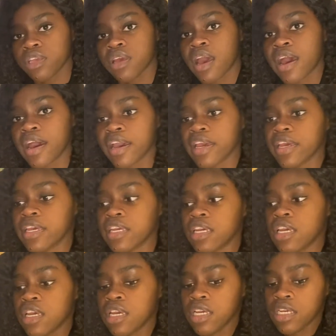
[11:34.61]
I
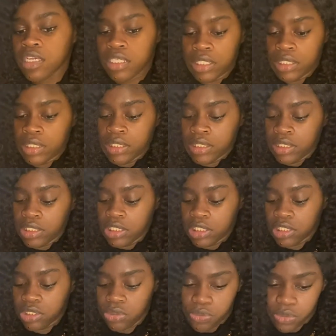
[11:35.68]

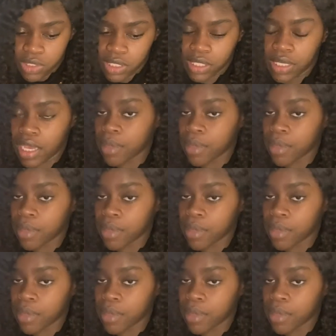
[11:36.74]
just was like,